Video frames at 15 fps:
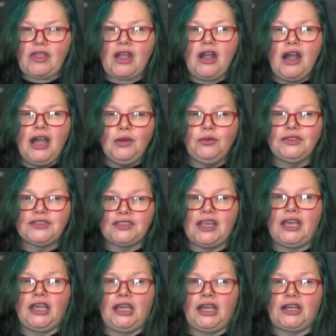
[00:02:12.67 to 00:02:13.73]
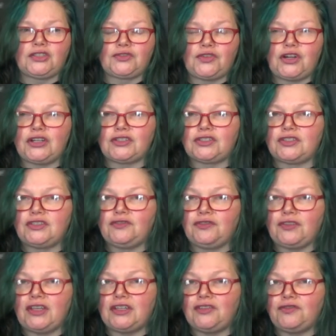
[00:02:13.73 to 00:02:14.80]
I will say, as far as an
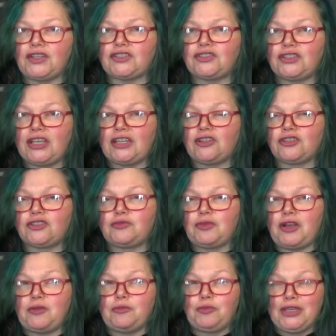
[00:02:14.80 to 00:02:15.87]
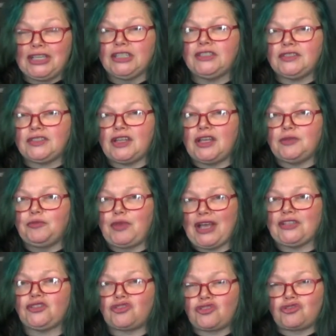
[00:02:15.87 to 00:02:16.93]
investigator's biggest and
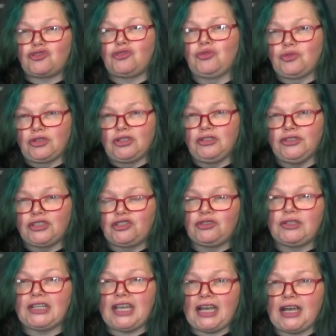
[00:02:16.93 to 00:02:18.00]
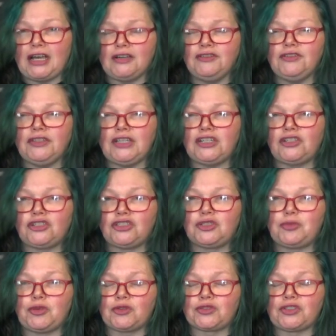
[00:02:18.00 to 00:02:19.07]
best tool that you can have at your
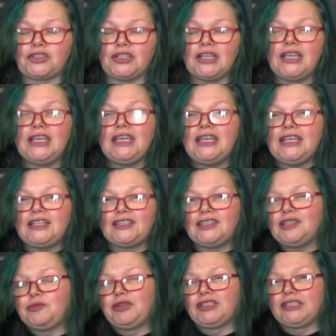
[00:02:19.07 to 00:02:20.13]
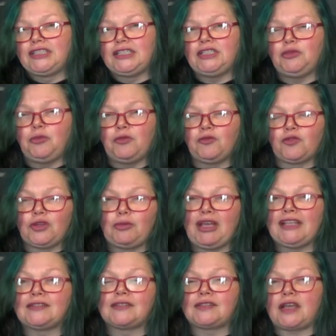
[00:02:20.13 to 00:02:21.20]
disposal is the ability to
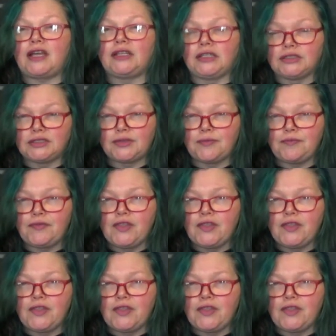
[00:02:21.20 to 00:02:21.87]
remain silent.